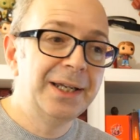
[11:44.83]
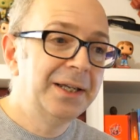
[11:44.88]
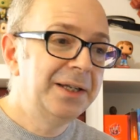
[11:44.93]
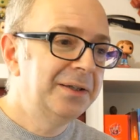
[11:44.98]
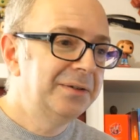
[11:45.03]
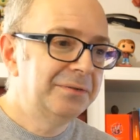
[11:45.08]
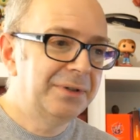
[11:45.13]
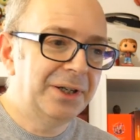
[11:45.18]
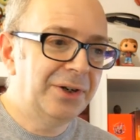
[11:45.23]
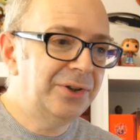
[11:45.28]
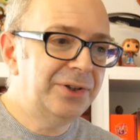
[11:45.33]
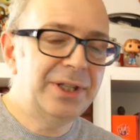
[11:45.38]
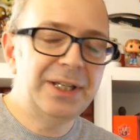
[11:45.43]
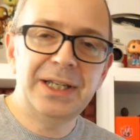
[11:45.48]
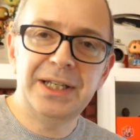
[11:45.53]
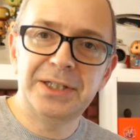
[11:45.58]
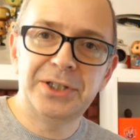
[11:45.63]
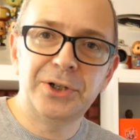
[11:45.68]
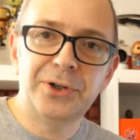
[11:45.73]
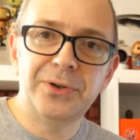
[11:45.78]
then I think
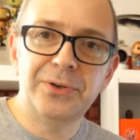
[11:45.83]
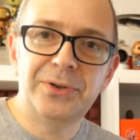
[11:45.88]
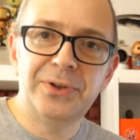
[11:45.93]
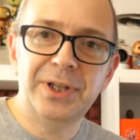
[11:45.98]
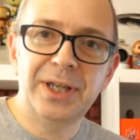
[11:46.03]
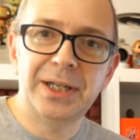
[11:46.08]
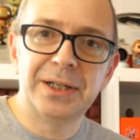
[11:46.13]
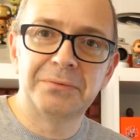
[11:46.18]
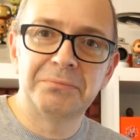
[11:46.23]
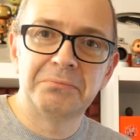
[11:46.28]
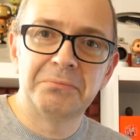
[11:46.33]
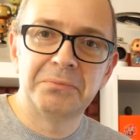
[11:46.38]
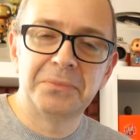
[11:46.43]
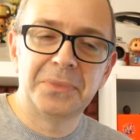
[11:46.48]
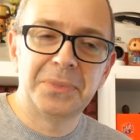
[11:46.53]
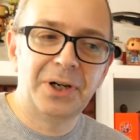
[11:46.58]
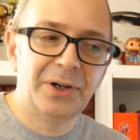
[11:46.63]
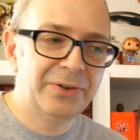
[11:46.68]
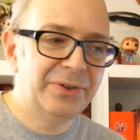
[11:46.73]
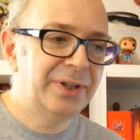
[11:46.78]
it's a good thing.
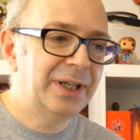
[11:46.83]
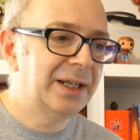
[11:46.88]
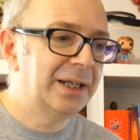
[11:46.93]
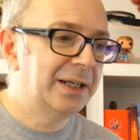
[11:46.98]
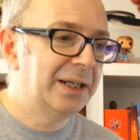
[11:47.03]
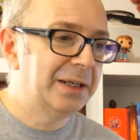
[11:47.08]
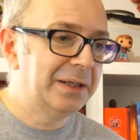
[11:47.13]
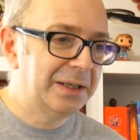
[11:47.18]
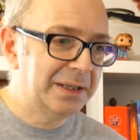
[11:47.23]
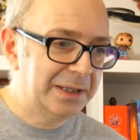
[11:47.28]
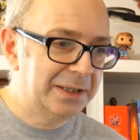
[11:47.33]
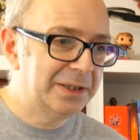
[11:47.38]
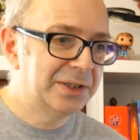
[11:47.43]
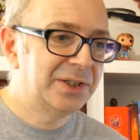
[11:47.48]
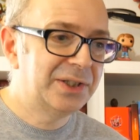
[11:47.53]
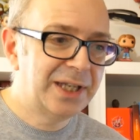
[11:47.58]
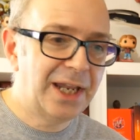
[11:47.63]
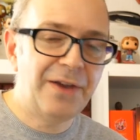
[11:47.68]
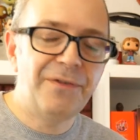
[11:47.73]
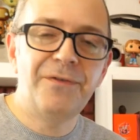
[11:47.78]
I think it's
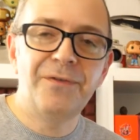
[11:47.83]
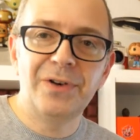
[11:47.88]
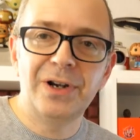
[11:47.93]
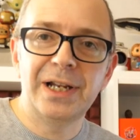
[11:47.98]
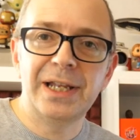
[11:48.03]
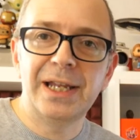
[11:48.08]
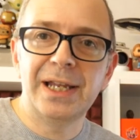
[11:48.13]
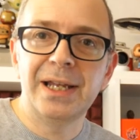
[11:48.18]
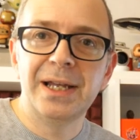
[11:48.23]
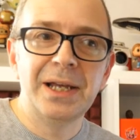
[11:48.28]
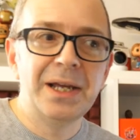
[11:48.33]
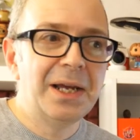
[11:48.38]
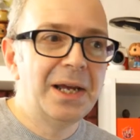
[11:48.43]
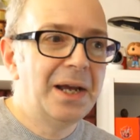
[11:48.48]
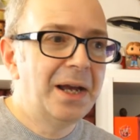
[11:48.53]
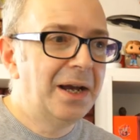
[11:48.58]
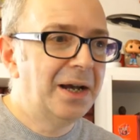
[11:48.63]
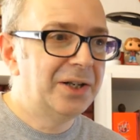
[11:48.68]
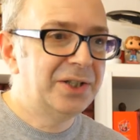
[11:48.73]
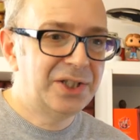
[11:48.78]
definitely
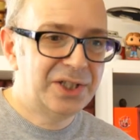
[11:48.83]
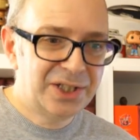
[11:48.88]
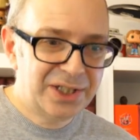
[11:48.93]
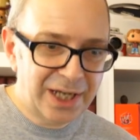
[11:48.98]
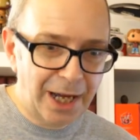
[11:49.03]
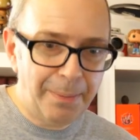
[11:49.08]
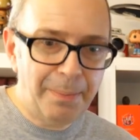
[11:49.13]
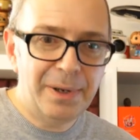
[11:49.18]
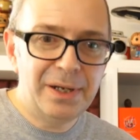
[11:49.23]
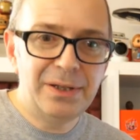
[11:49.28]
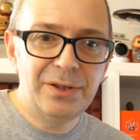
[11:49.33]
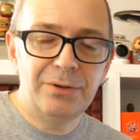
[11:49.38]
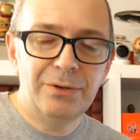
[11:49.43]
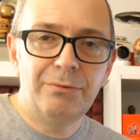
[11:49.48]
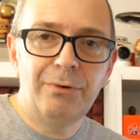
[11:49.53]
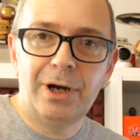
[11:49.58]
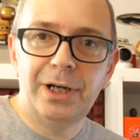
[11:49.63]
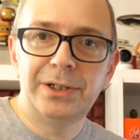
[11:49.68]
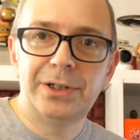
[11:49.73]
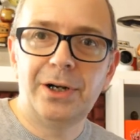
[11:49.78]
a step in the
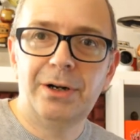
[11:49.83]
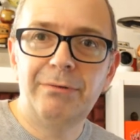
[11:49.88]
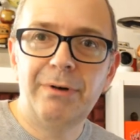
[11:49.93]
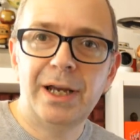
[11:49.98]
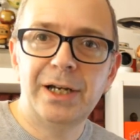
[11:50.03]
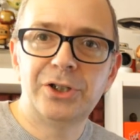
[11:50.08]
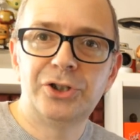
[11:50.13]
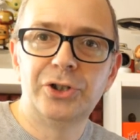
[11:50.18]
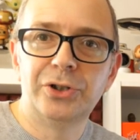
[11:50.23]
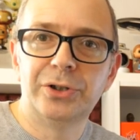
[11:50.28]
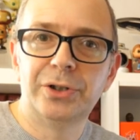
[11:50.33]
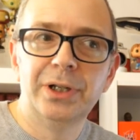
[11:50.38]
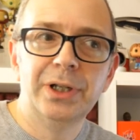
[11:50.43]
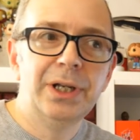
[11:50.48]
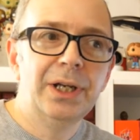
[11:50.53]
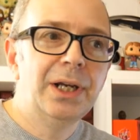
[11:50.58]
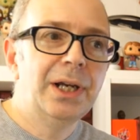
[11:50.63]
right direction.